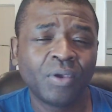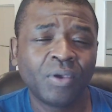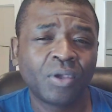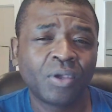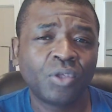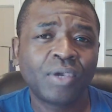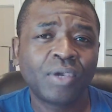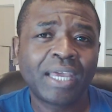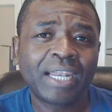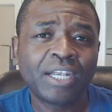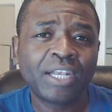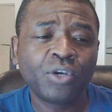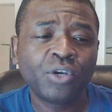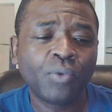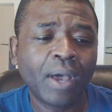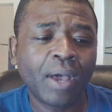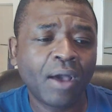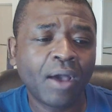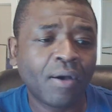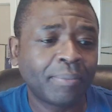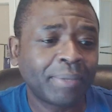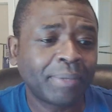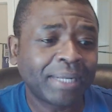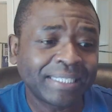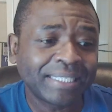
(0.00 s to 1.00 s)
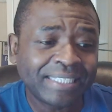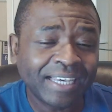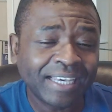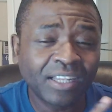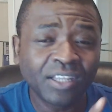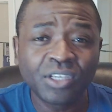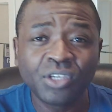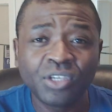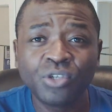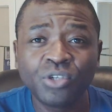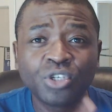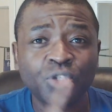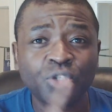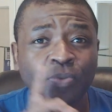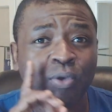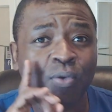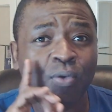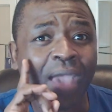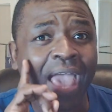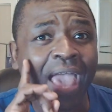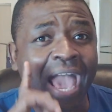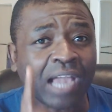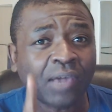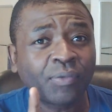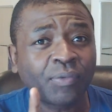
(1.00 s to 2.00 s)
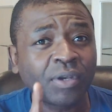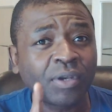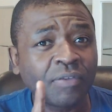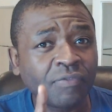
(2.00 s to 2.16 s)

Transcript: You got to know how. I'm not telling you to dispute accurate